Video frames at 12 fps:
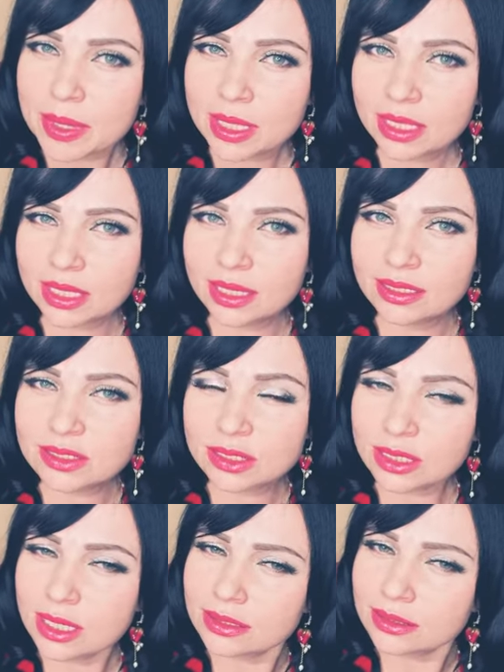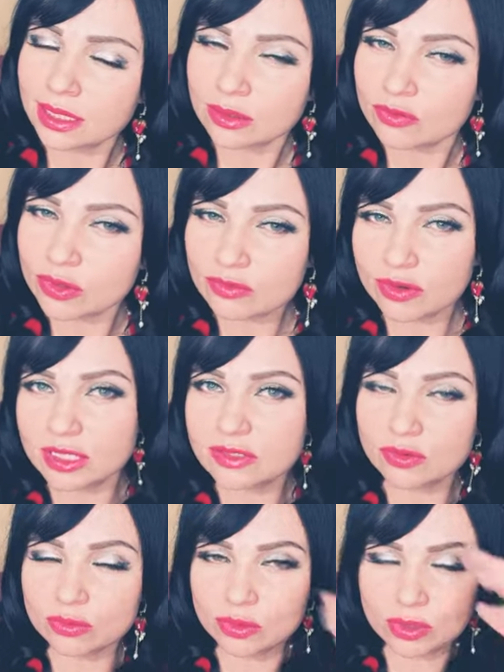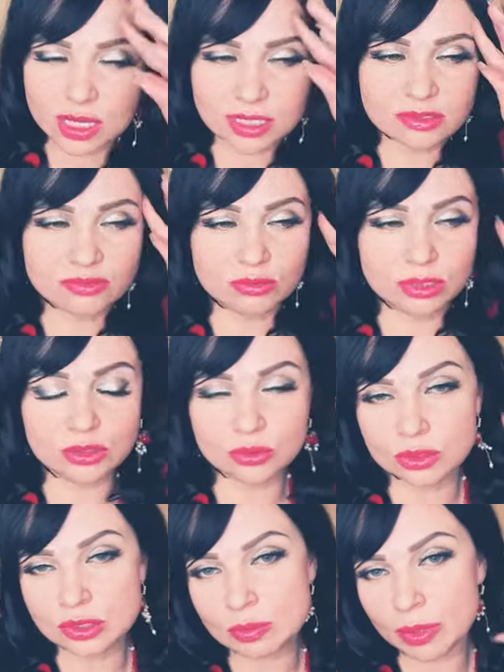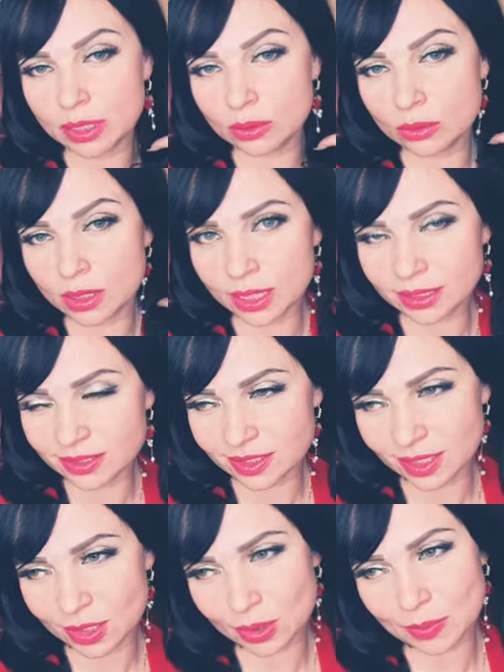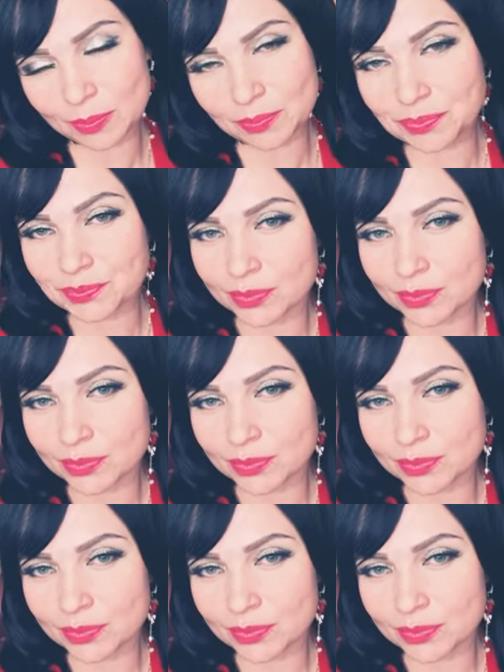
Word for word: and i got a lot of requests from you guys for me to expand on that um,